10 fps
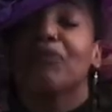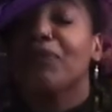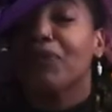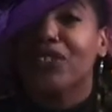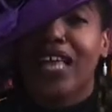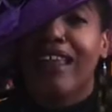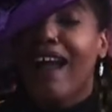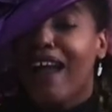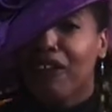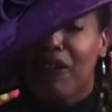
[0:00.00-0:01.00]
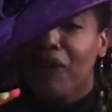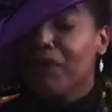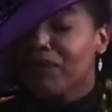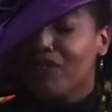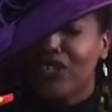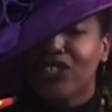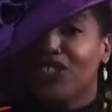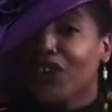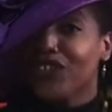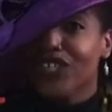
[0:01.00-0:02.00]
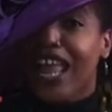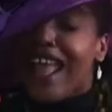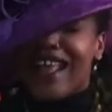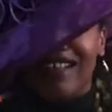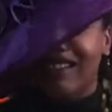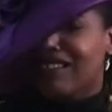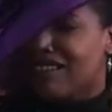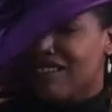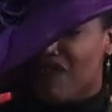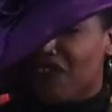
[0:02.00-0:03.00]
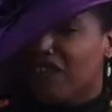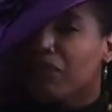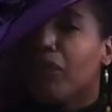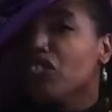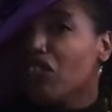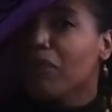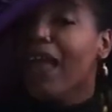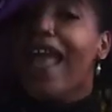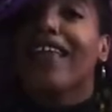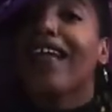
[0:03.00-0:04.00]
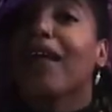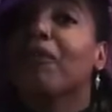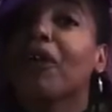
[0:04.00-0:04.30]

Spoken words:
members at Higher Ground Community Church. He is the Suffragan Bishop, and I am the